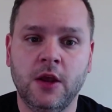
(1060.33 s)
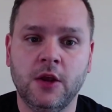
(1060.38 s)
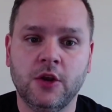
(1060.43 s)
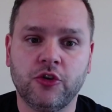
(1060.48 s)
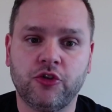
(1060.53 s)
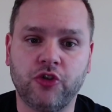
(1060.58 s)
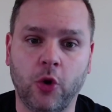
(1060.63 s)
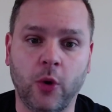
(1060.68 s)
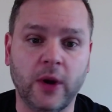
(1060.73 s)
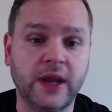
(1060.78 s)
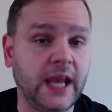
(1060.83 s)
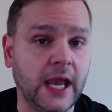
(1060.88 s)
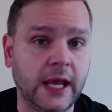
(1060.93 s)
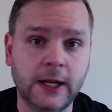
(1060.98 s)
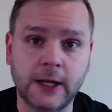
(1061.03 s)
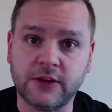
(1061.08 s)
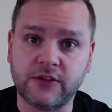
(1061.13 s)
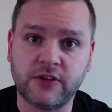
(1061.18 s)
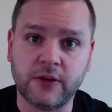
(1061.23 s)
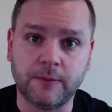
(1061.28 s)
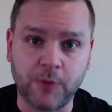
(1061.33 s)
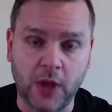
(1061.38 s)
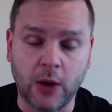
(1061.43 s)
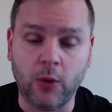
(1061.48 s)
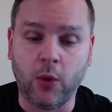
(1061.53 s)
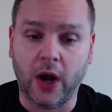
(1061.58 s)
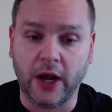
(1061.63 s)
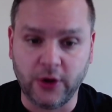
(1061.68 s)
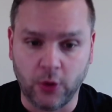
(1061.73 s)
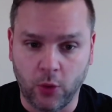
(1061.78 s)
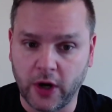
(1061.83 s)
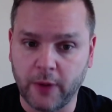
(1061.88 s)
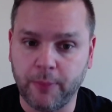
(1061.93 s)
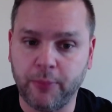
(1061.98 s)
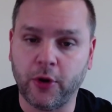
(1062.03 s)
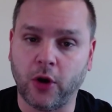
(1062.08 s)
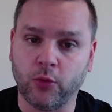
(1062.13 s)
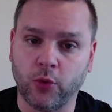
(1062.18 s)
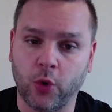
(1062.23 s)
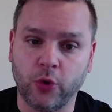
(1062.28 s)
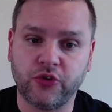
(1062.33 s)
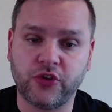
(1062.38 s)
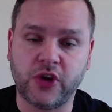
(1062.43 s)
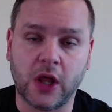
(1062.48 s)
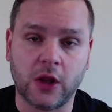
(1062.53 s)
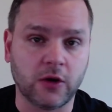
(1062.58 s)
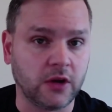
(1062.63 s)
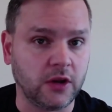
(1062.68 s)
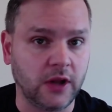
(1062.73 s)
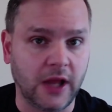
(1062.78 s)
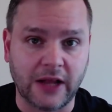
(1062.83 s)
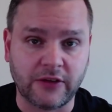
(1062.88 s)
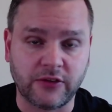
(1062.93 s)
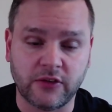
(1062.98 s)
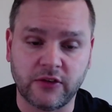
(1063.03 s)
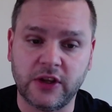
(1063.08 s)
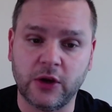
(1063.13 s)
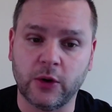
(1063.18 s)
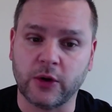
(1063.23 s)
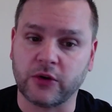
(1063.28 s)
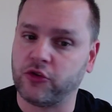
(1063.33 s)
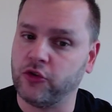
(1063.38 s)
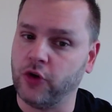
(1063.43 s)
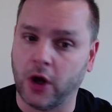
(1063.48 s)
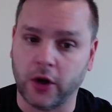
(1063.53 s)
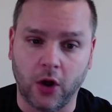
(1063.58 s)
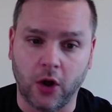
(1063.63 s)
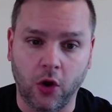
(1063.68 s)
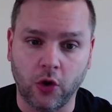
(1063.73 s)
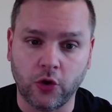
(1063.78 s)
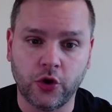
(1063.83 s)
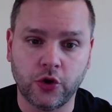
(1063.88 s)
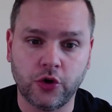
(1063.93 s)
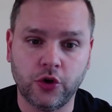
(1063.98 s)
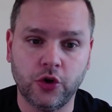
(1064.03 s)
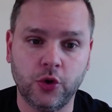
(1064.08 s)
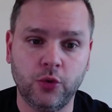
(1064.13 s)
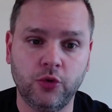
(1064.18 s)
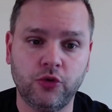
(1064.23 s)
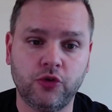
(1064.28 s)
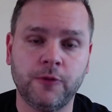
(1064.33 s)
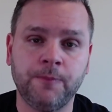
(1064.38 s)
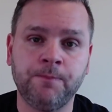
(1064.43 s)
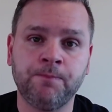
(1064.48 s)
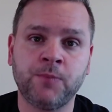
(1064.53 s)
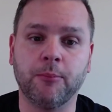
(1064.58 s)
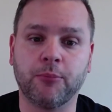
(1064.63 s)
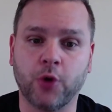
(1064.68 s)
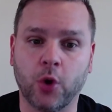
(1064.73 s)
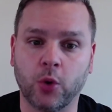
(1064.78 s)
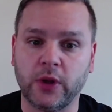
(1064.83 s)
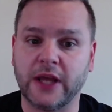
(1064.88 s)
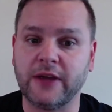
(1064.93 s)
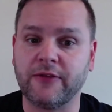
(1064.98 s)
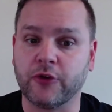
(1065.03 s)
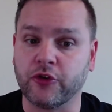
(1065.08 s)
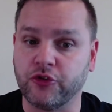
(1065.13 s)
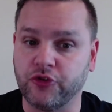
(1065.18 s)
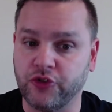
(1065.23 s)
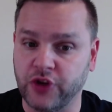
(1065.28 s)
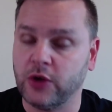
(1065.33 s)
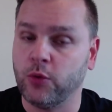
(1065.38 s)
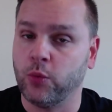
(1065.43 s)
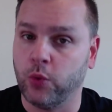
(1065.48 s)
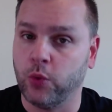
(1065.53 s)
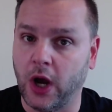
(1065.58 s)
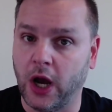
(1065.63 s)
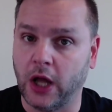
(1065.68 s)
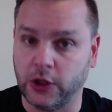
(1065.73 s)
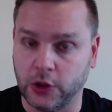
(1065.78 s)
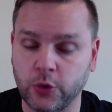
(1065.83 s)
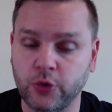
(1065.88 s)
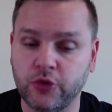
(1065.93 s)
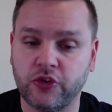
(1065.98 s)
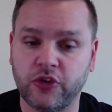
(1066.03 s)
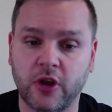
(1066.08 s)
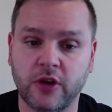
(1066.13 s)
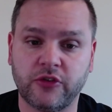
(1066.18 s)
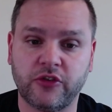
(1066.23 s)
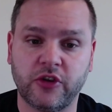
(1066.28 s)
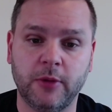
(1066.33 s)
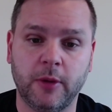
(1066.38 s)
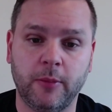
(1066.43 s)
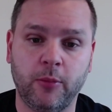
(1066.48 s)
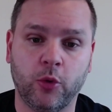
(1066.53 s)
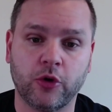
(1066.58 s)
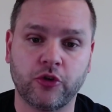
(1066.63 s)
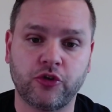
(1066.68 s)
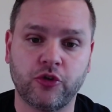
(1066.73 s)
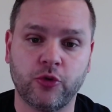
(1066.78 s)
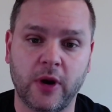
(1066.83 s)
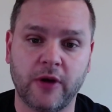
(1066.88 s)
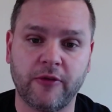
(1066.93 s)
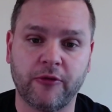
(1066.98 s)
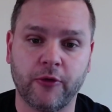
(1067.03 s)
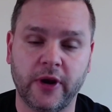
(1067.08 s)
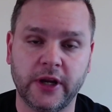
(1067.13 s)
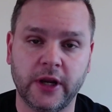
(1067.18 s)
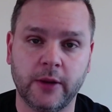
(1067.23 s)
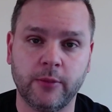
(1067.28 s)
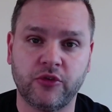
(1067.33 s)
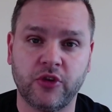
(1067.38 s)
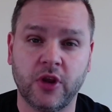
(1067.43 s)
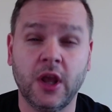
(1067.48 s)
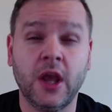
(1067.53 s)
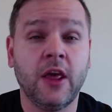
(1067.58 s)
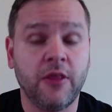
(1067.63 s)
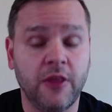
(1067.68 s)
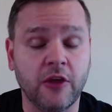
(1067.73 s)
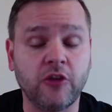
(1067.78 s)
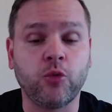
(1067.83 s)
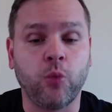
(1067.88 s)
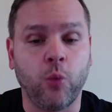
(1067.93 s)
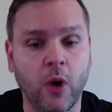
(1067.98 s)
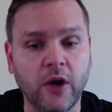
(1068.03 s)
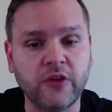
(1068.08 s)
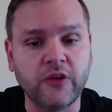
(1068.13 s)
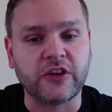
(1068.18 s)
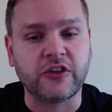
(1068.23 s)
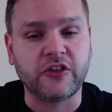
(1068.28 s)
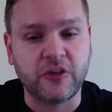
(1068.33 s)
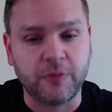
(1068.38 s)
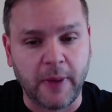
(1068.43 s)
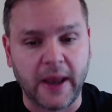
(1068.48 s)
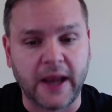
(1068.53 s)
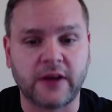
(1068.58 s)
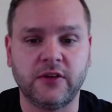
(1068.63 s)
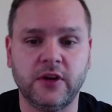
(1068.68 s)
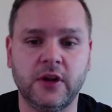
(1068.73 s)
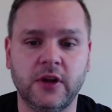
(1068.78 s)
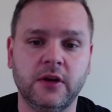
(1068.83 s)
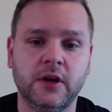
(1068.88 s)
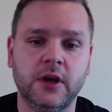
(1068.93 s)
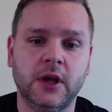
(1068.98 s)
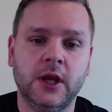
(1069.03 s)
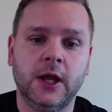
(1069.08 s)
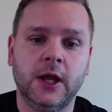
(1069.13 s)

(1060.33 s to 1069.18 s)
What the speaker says: So again, I don't want to put on rose-colored glasses here. It's not all good news. Pro-lifers did lose some abortion referendums. This was expected.